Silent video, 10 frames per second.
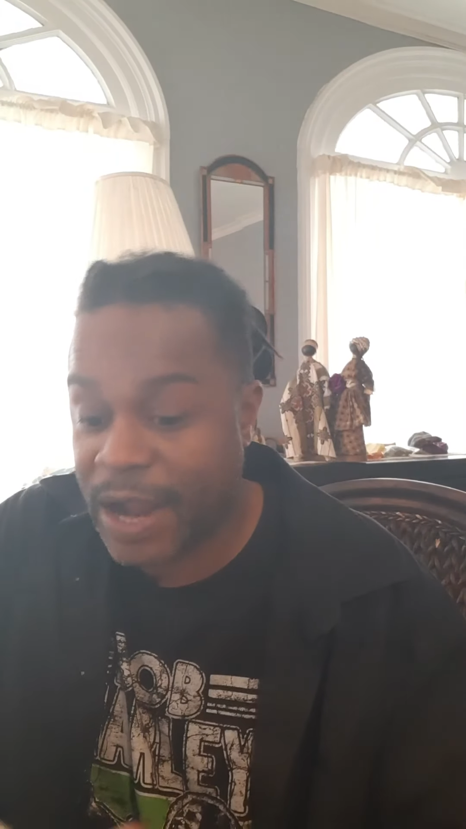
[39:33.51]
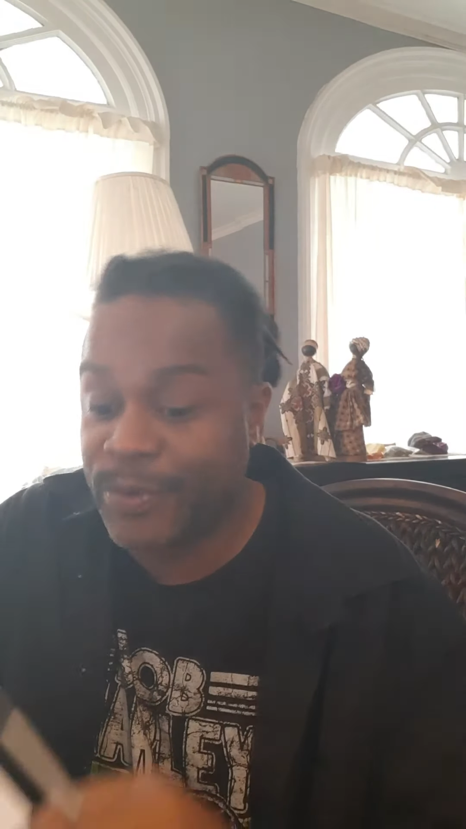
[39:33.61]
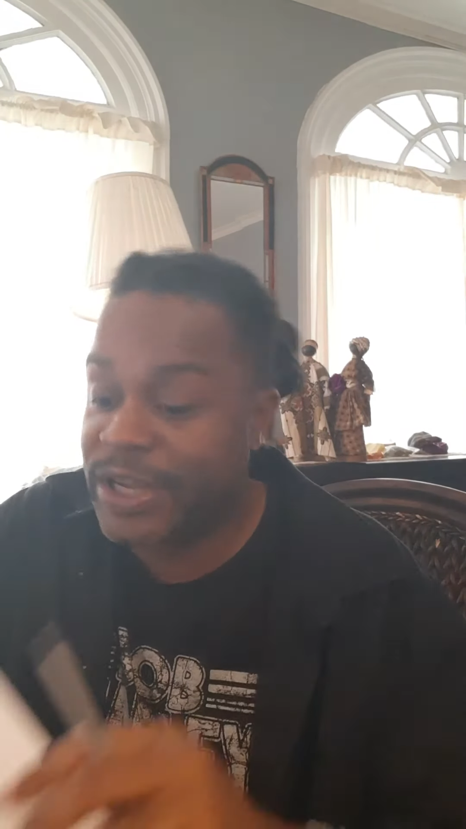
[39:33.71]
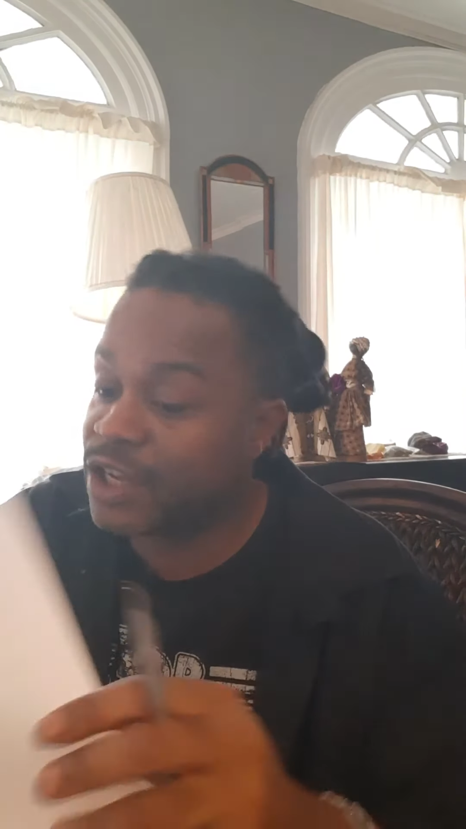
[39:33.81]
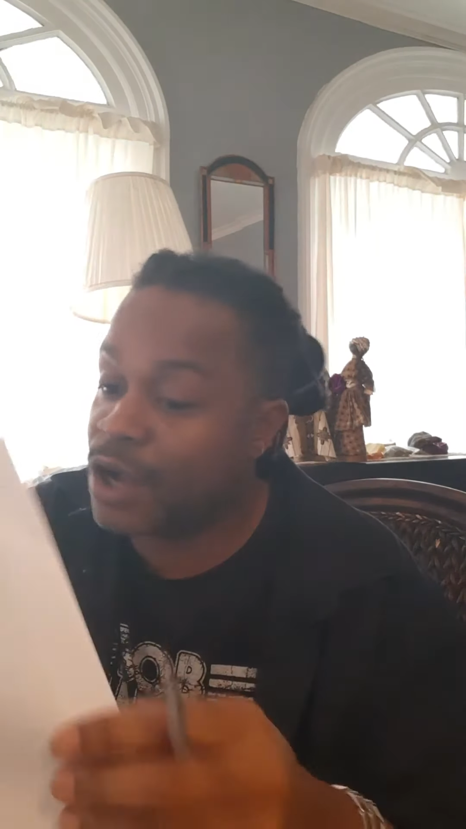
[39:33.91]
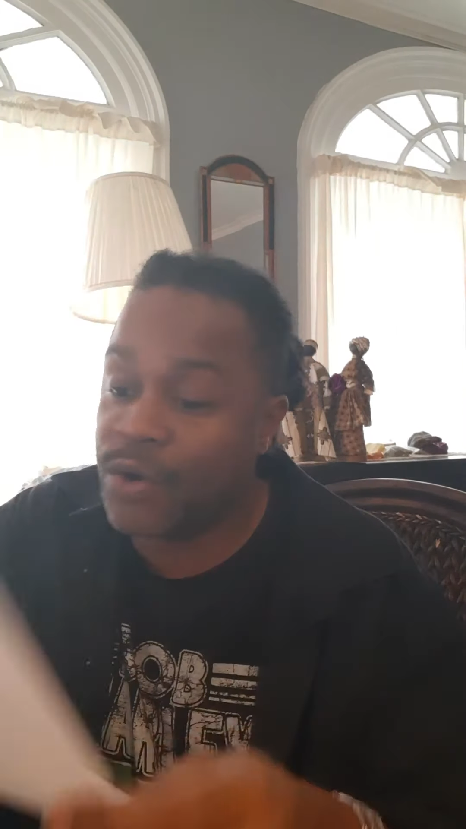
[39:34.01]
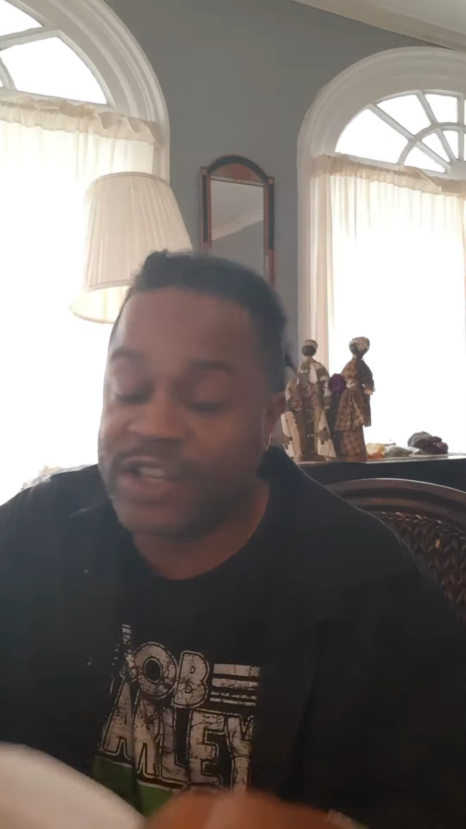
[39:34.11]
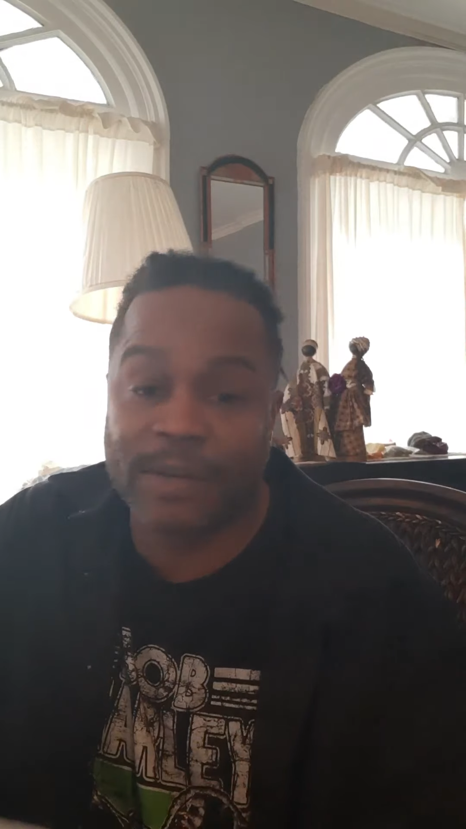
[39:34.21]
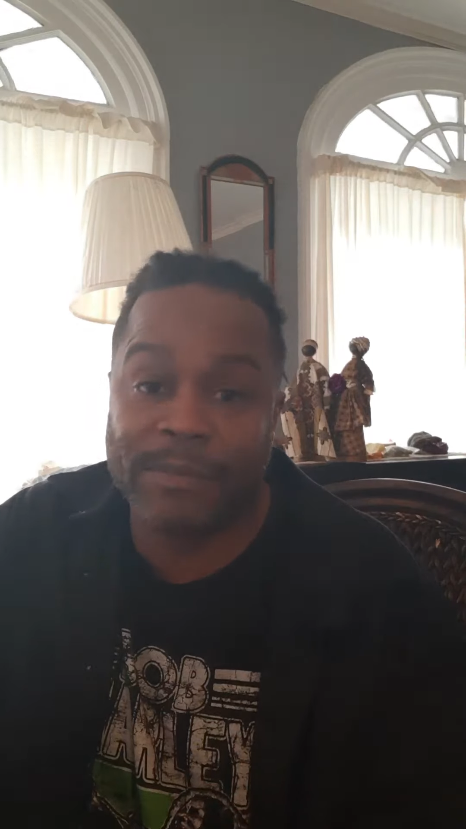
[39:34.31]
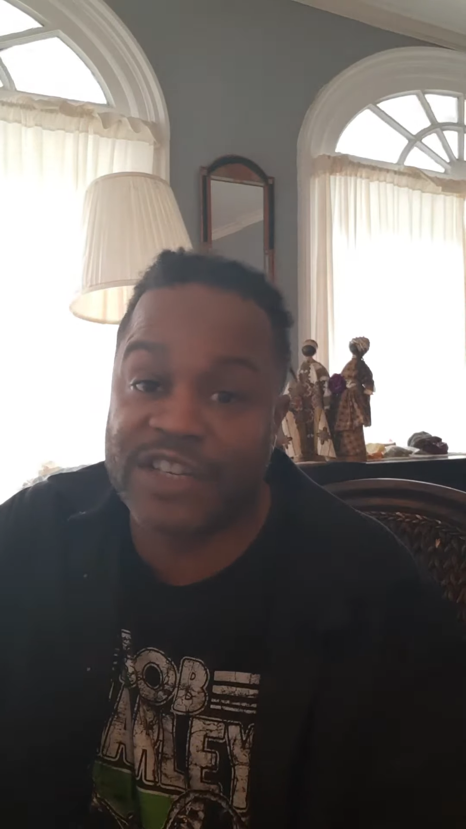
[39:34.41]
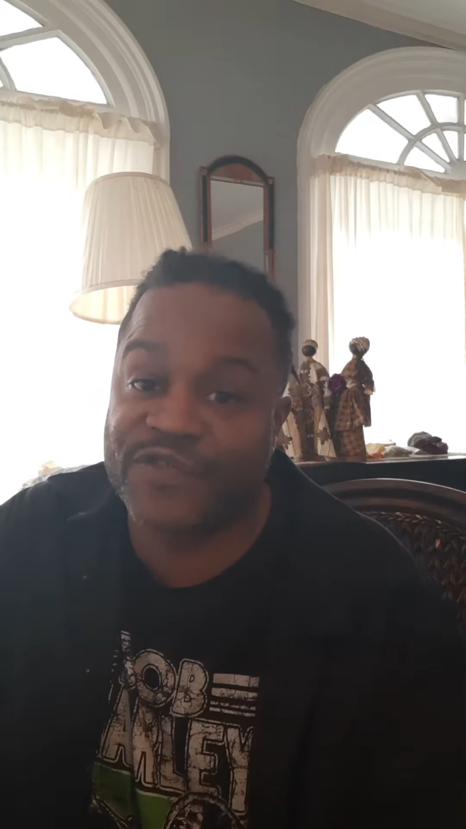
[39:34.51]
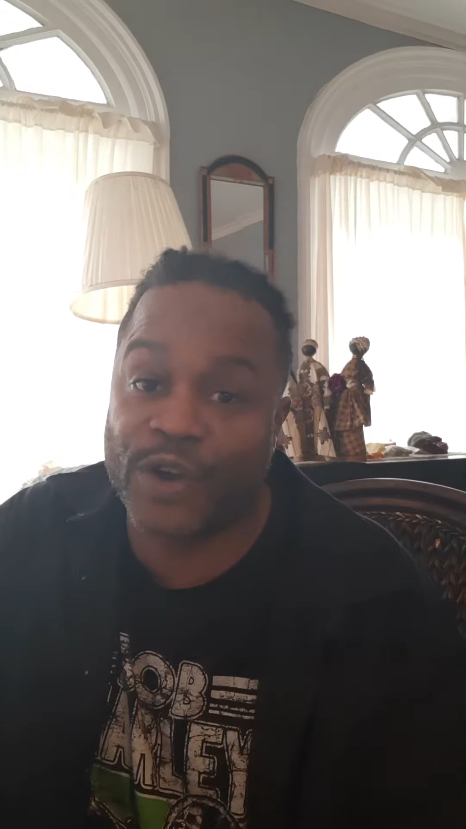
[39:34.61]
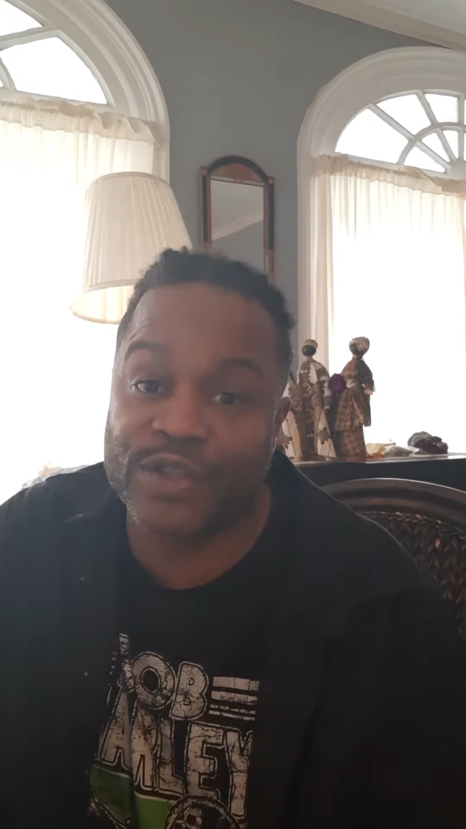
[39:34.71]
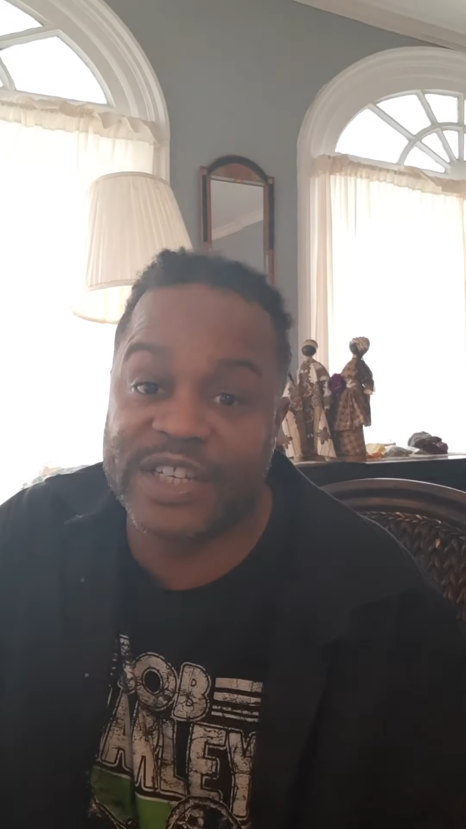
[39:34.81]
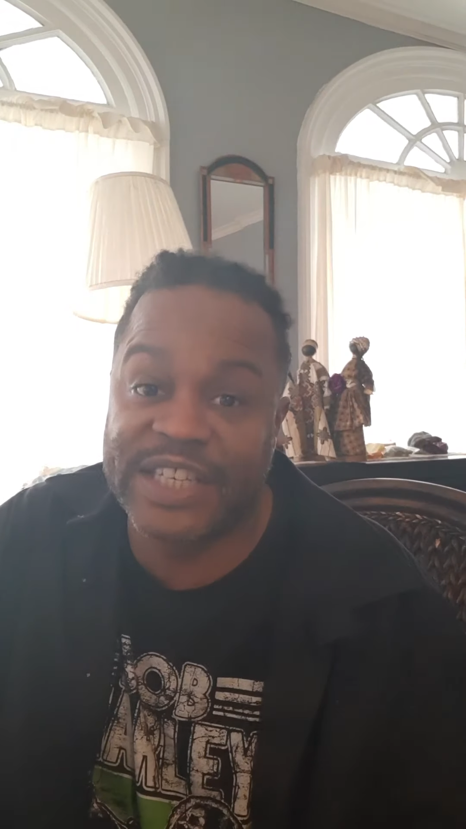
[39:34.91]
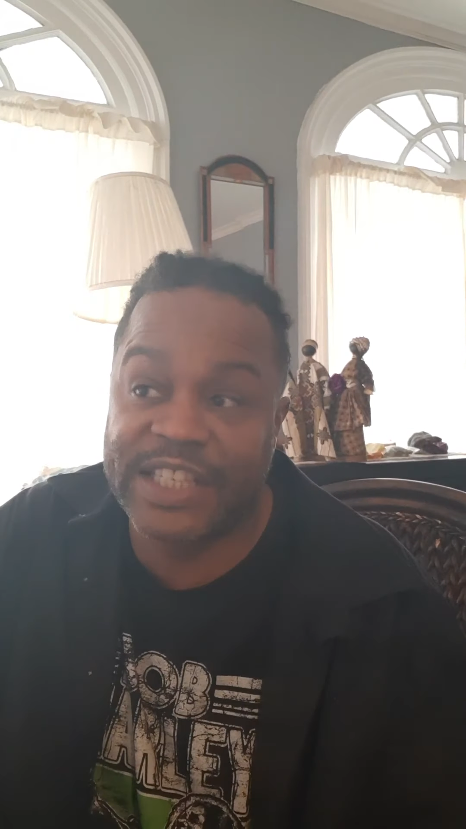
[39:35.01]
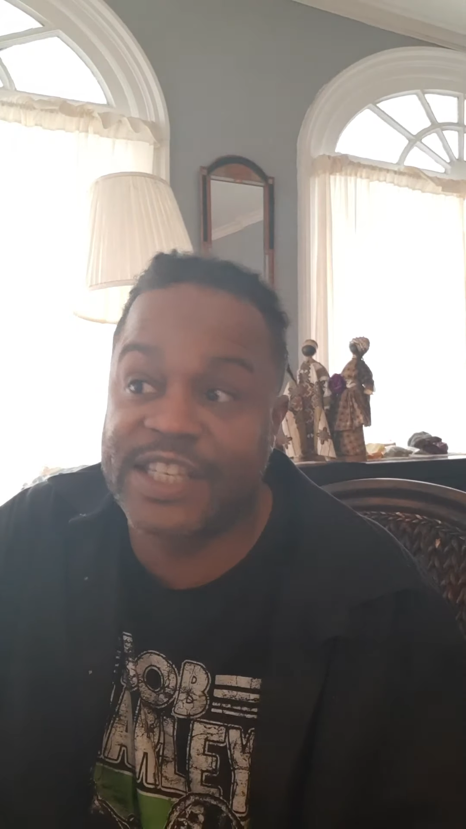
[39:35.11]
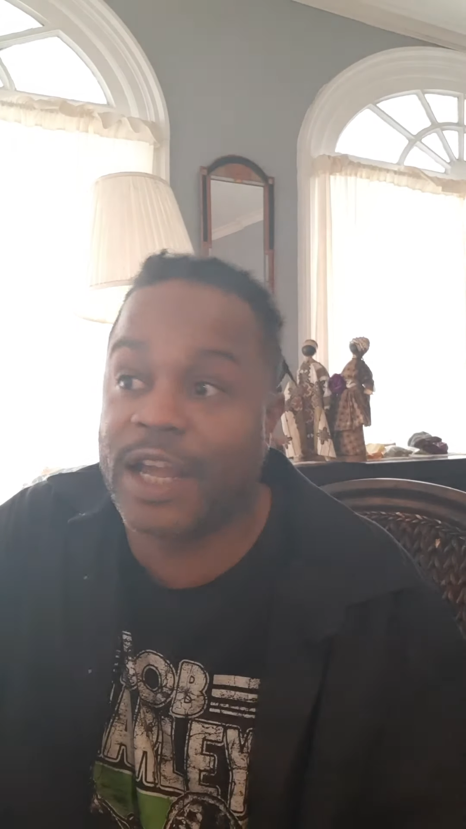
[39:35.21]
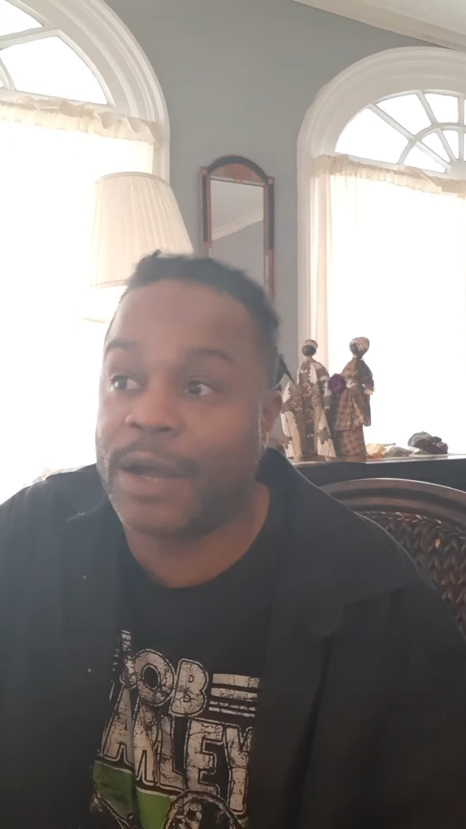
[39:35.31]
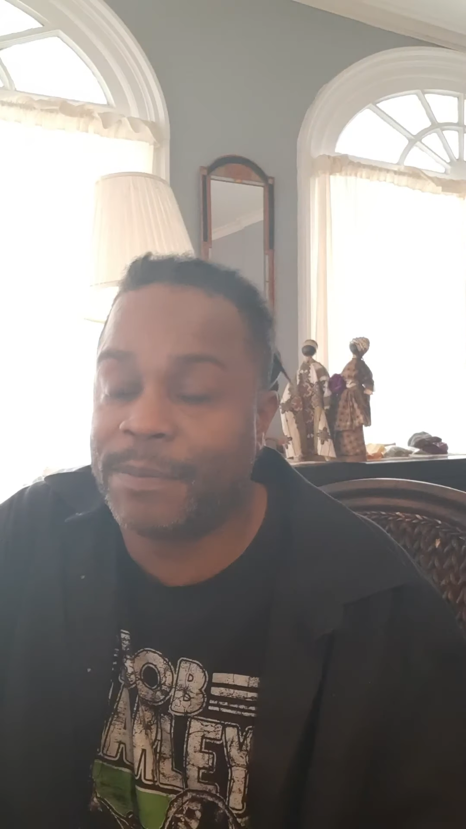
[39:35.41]
We can go into much further
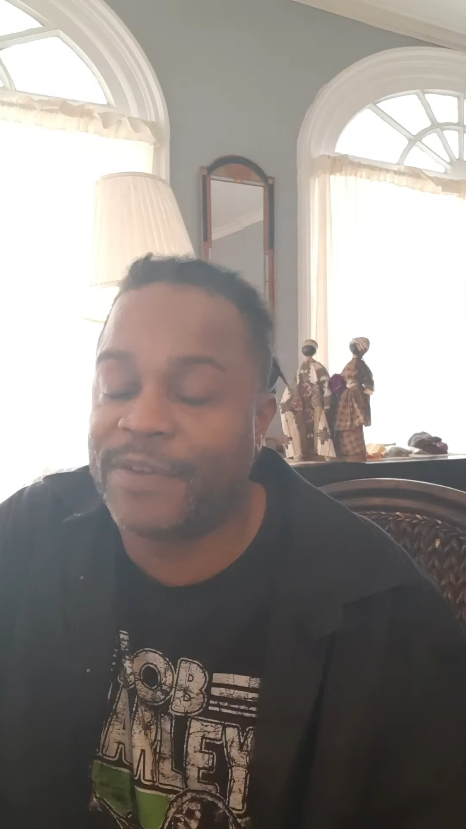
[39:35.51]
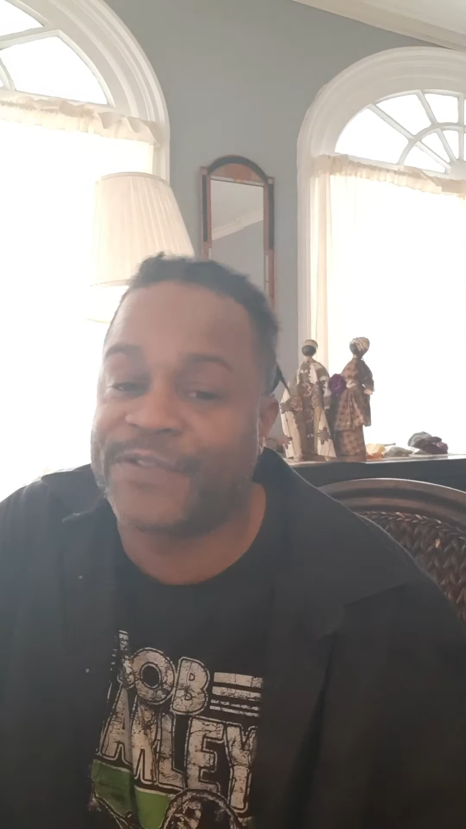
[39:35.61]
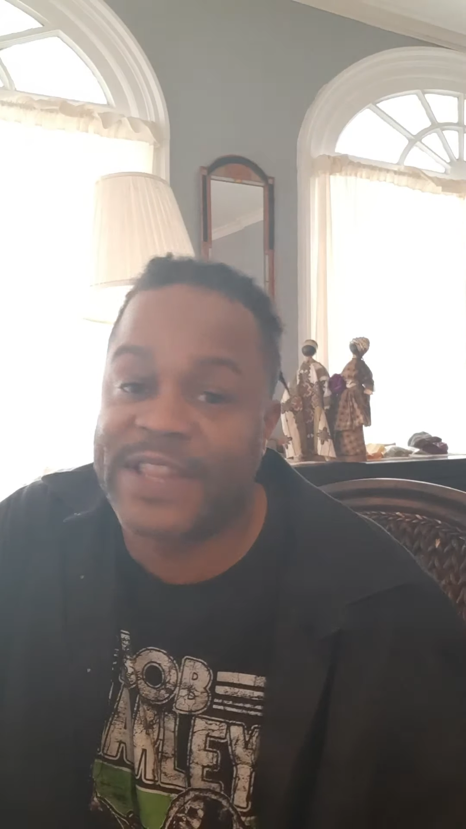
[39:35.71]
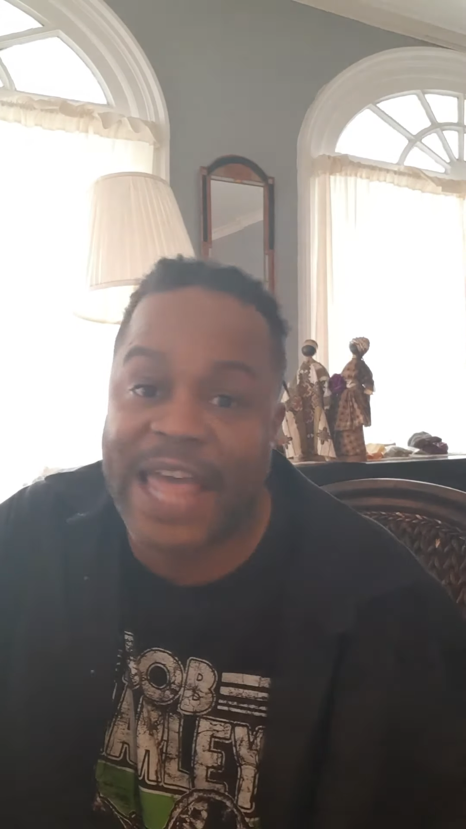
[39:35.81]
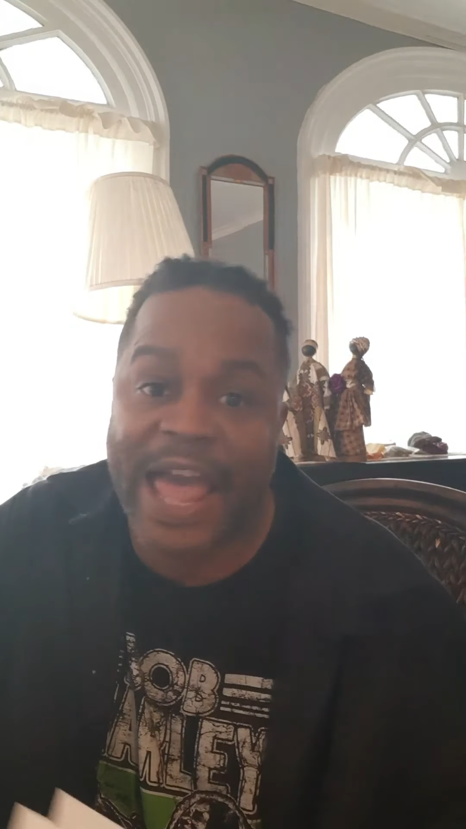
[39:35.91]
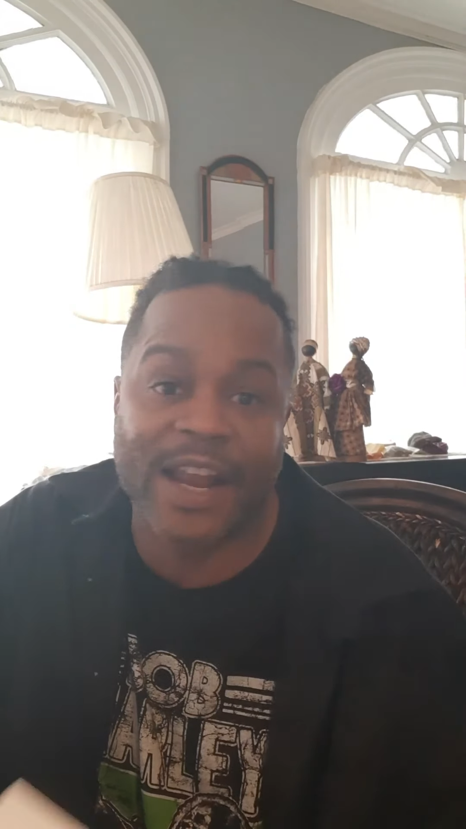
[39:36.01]
detail, but for that,